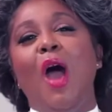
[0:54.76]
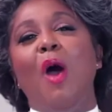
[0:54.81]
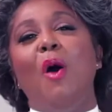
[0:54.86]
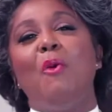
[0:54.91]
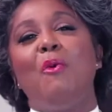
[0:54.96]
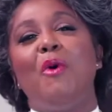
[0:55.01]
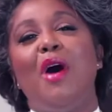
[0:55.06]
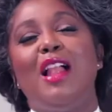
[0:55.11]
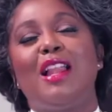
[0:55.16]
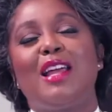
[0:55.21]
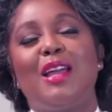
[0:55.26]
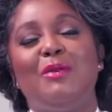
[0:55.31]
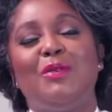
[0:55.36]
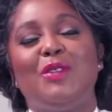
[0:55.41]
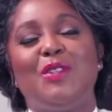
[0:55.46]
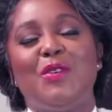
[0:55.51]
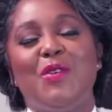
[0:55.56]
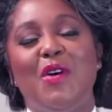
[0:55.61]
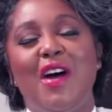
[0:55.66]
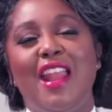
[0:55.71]

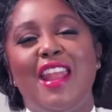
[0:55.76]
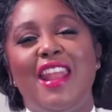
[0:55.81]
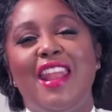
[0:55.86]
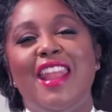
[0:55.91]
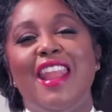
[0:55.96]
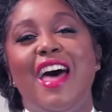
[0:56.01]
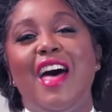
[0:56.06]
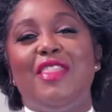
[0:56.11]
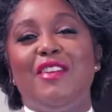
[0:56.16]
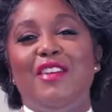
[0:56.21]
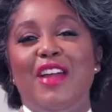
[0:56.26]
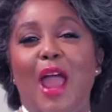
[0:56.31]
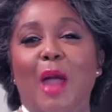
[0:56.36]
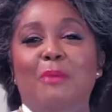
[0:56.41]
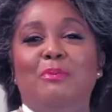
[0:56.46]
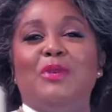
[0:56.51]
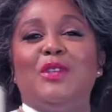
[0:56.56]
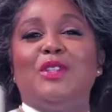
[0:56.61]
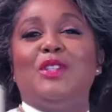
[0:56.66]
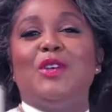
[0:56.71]
Welcome to another
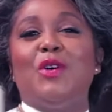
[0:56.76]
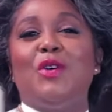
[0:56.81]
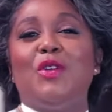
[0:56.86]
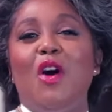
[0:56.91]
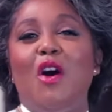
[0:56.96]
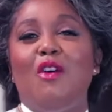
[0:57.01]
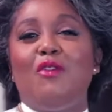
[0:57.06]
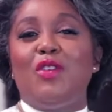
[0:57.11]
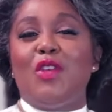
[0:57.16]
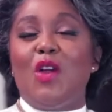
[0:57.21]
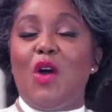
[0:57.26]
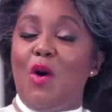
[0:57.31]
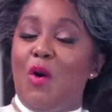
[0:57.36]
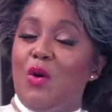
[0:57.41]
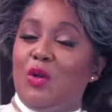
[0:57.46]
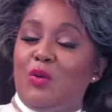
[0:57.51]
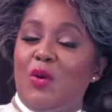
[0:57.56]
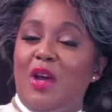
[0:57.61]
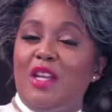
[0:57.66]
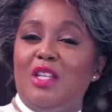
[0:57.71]
episode of Yoho
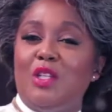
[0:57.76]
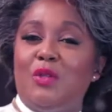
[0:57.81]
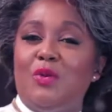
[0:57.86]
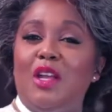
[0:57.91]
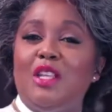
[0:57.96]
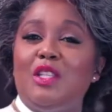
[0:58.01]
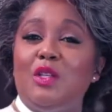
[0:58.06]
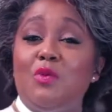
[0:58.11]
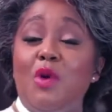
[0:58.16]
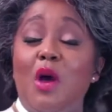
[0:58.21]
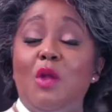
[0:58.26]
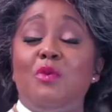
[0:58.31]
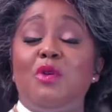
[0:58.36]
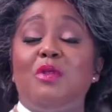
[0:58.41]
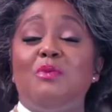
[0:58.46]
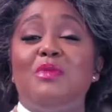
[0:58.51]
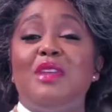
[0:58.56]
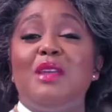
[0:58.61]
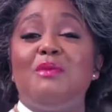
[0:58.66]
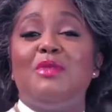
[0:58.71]
2021
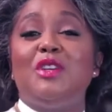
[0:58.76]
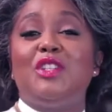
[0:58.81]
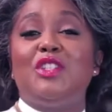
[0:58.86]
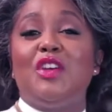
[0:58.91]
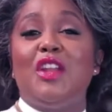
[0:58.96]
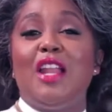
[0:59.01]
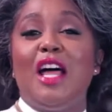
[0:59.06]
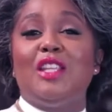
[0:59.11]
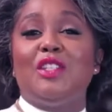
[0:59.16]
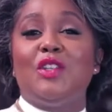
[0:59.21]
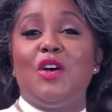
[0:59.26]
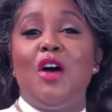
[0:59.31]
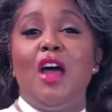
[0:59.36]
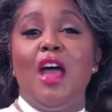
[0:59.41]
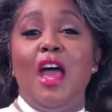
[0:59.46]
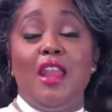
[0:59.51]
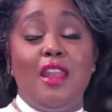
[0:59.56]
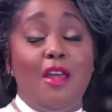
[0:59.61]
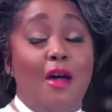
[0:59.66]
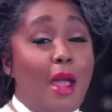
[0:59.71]
with me, Michelle Attoh.
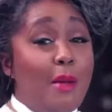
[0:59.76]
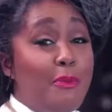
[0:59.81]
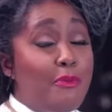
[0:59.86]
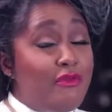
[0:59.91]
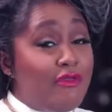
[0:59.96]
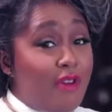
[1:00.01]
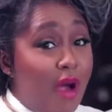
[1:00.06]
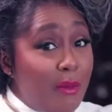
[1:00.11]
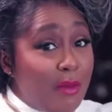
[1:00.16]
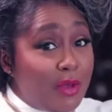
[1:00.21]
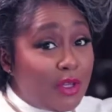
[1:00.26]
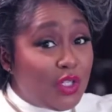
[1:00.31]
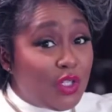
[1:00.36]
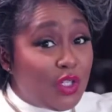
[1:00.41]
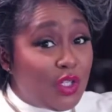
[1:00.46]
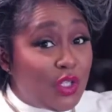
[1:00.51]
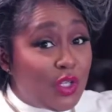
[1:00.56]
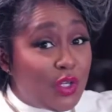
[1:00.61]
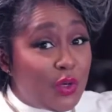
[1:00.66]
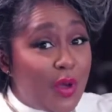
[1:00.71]
Now, I
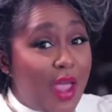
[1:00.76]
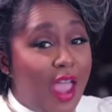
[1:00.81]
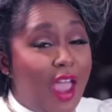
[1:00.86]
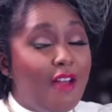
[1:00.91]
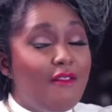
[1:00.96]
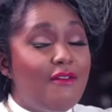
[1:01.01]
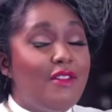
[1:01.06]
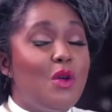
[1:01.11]
promised you every